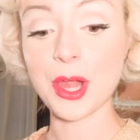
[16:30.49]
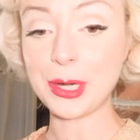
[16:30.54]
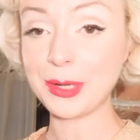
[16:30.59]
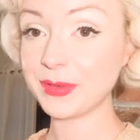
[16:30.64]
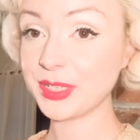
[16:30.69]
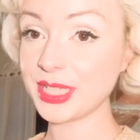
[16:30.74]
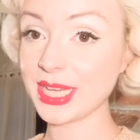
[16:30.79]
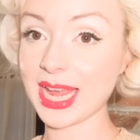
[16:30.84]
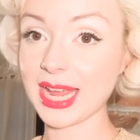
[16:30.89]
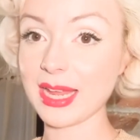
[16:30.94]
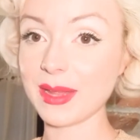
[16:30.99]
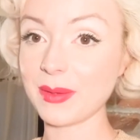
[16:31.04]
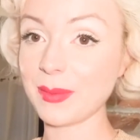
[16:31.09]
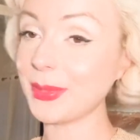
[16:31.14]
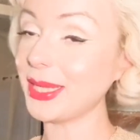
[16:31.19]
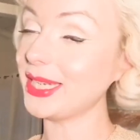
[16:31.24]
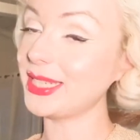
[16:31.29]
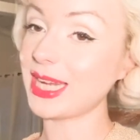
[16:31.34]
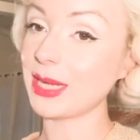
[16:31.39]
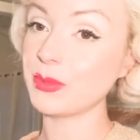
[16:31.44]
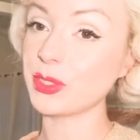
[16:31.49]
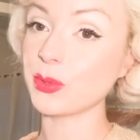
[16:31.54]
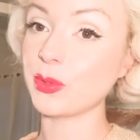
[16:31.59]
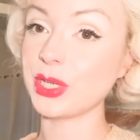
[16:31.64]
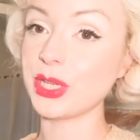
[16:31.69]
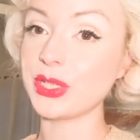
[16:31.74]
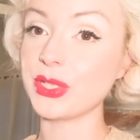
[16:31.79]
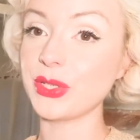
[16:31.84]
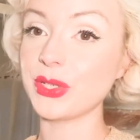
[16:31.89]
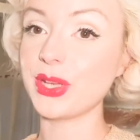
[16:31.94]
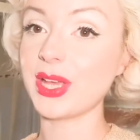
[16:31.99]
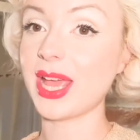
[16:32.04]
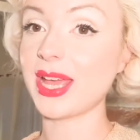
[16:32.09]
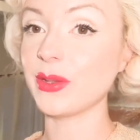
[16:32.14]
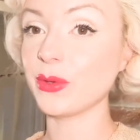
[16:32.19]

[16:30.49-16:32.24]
However many times you want to do it.